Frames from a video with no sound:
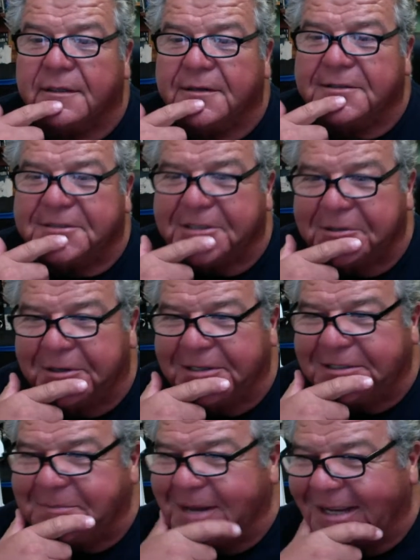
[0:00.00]
So what
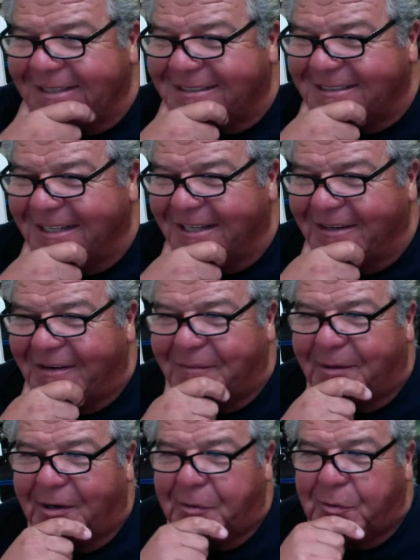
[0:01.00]
is Matt saying? Am
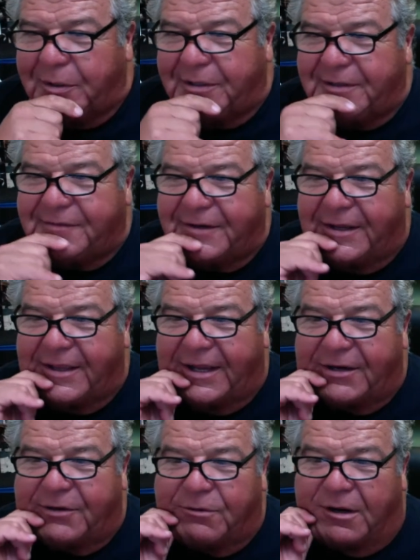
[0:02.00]
I weird if I
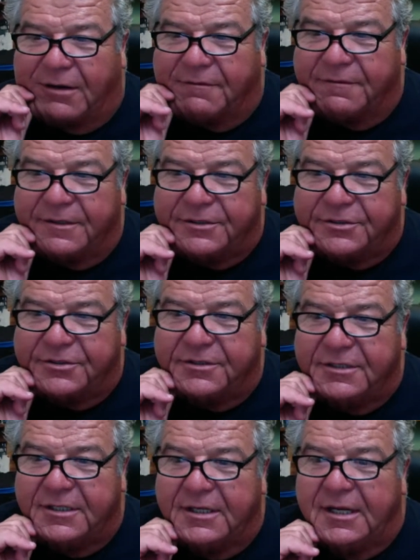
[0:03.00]
like rockfish
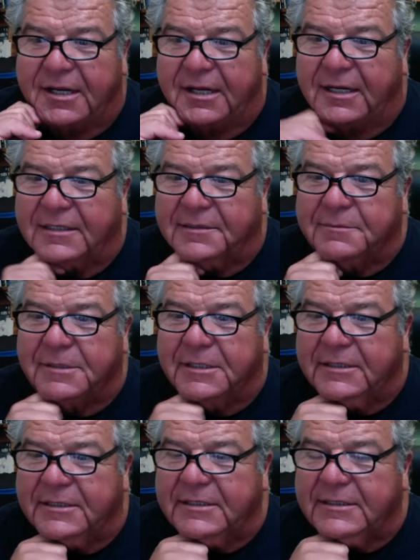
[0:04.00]
as
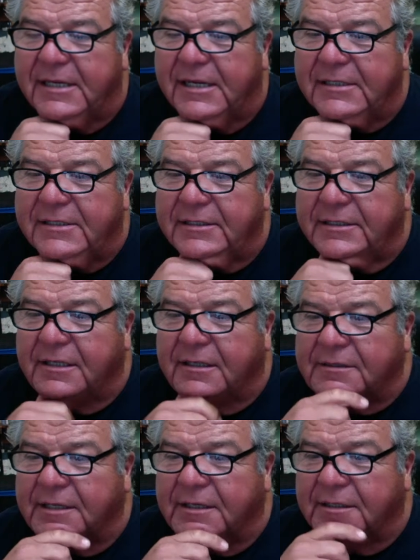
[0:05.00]
much as catching
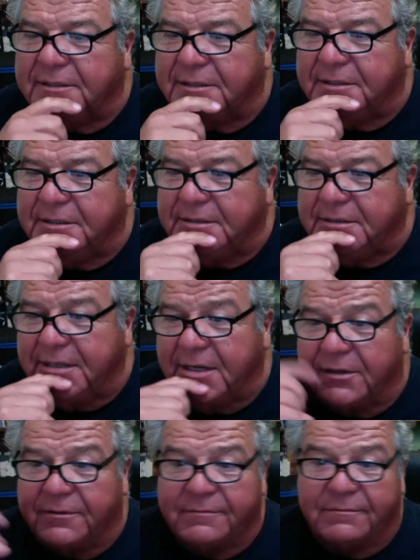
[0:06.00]
yellowtail and tuna?
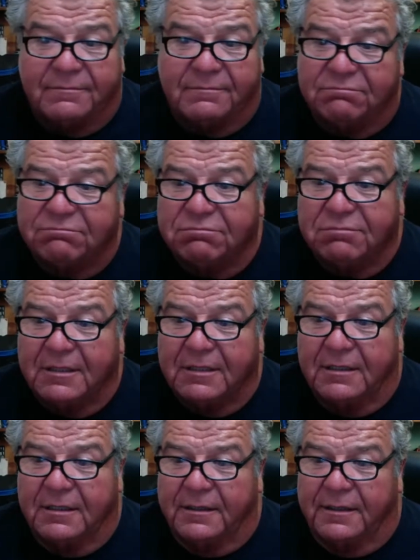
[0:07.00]
No,
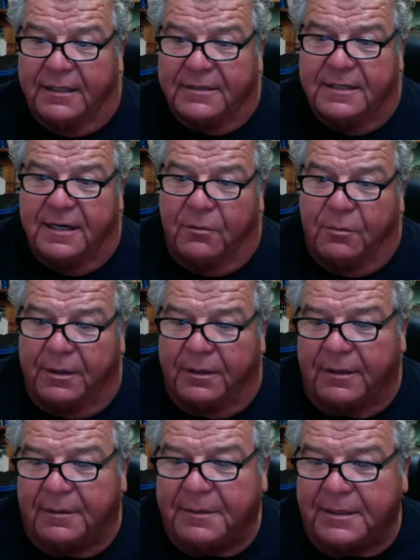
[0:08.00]
that's not weird.
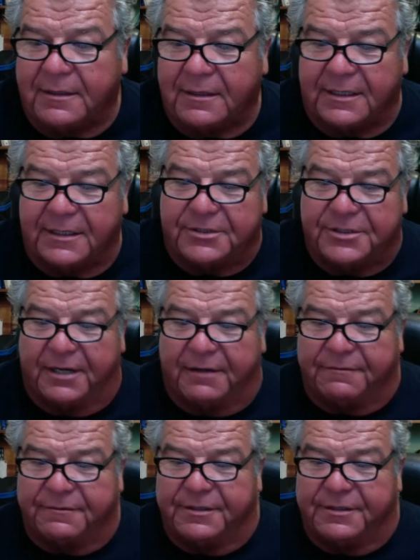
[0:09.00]
I mean, look at Jeff.